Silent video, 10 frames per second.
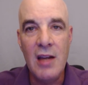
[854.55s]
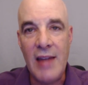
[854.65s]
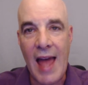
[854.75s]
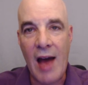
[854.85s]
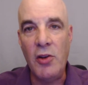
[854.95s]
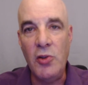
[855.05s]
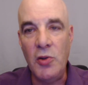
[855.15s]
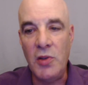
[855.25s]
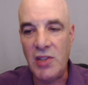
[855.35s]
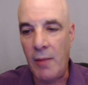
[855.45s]
Now you do
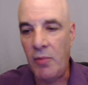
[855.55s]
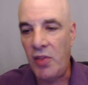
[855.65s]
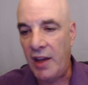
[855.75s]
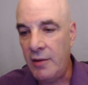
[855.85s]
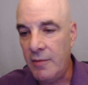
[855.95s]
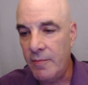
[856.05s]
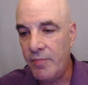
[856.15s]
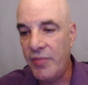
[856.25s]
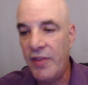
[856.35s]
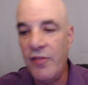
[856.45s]
the same thing
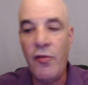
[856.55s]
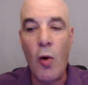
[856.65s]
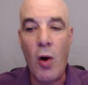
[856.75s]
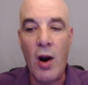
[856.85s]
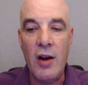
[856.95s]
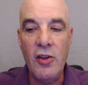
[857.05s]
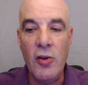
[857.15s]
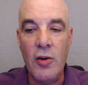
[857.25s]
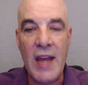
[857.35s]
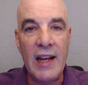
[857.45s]
for
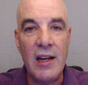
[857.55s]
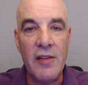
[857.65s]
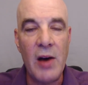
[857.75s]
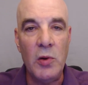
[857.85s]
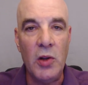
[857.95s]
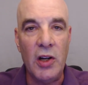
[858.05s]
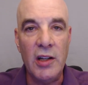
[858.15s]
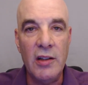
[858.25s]
your negative outlook.